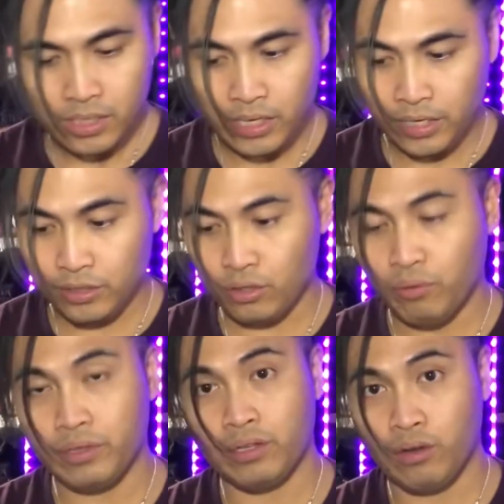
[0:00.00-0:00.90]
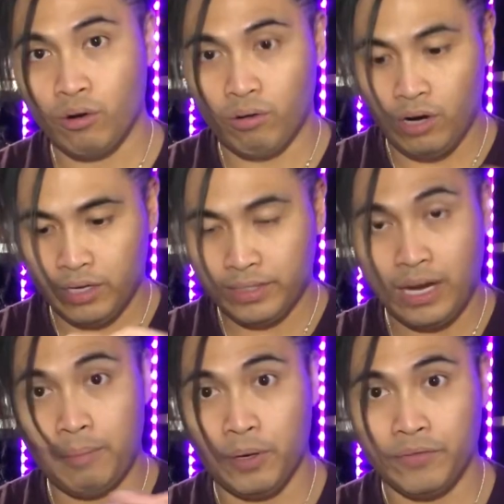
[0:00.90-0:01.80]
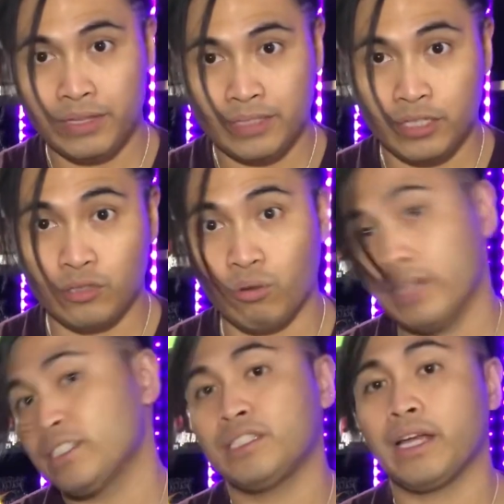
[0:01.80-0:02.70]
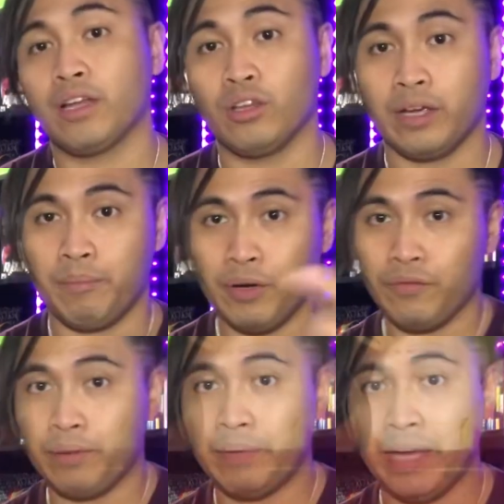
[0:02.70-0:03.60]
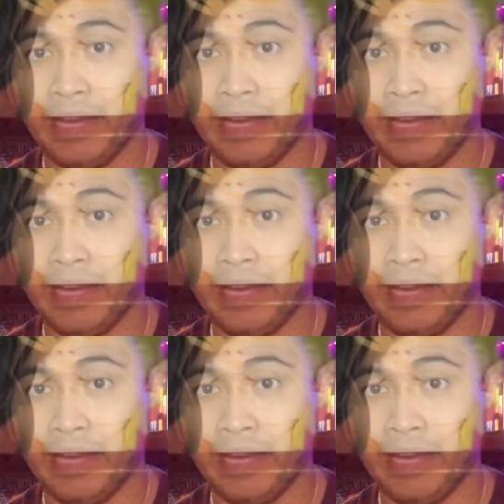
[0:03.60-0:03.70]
is going to go on top of this thing. So let's take a look. I'm gonna flip that